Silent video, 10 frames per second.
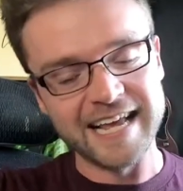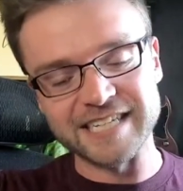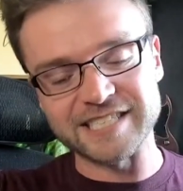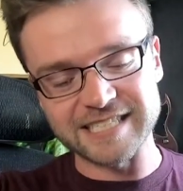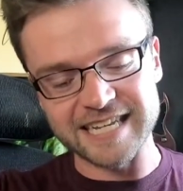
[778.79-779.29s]

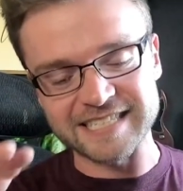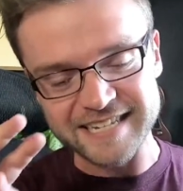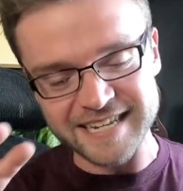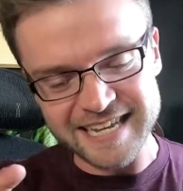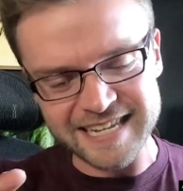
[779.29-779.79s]
It's just, it's
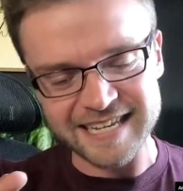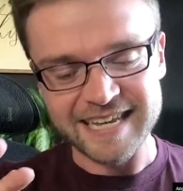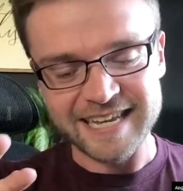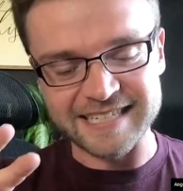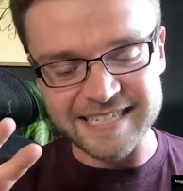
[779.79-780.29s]
neat.
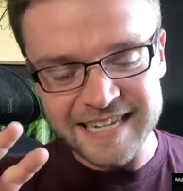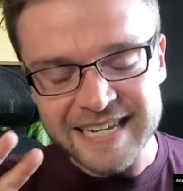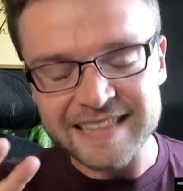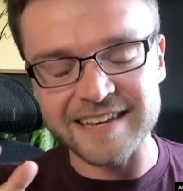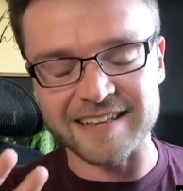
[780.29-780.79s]
It's neat, the